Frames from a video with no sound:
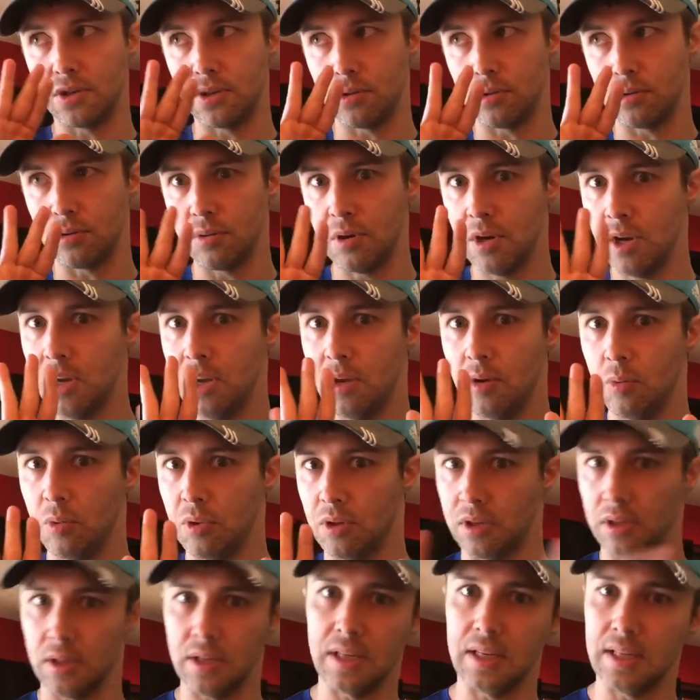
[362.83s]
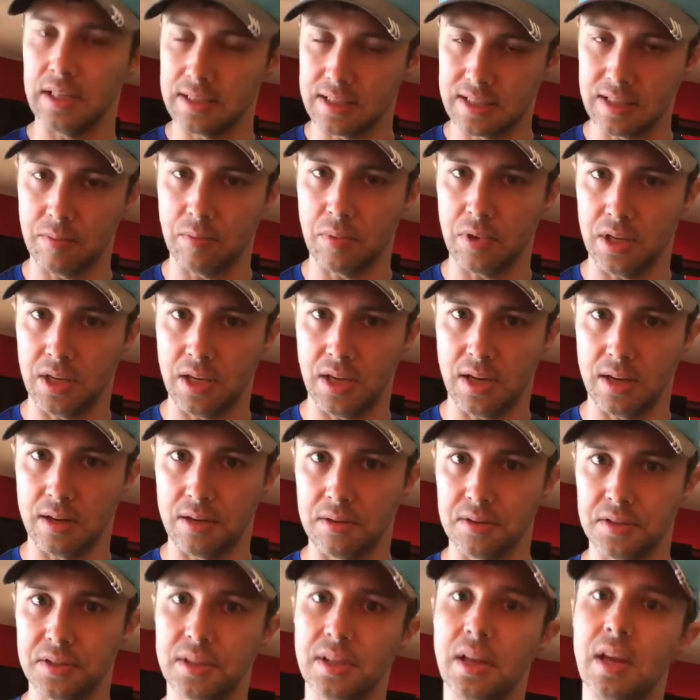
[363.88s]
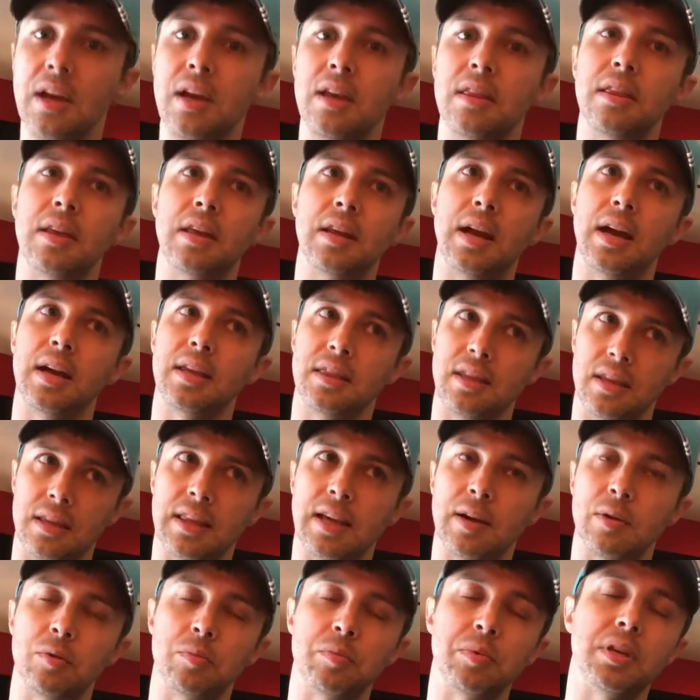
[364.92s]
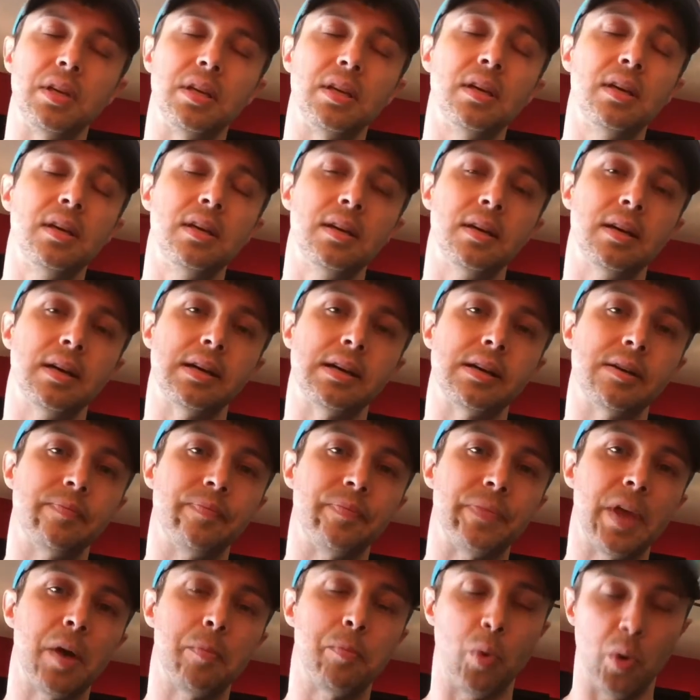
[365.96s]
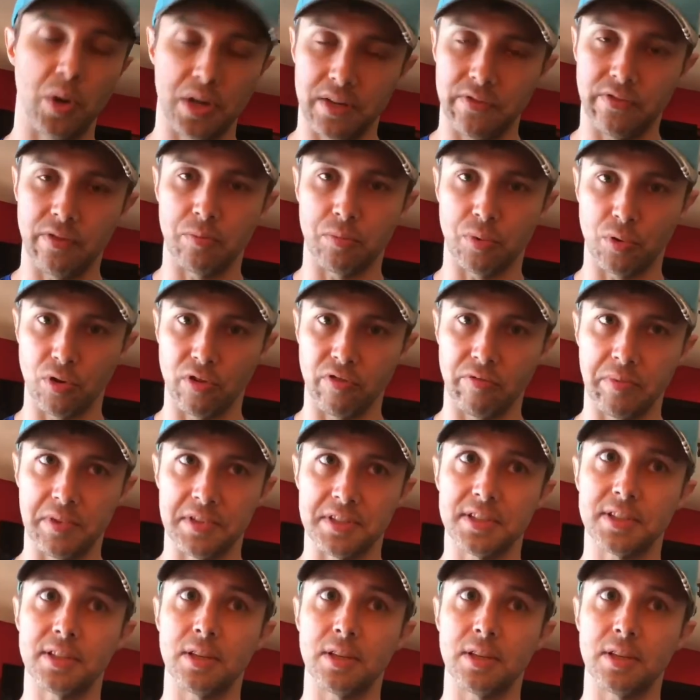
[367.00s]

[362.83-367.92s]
to do with leading somebody else, then I think that would be a point of improvement.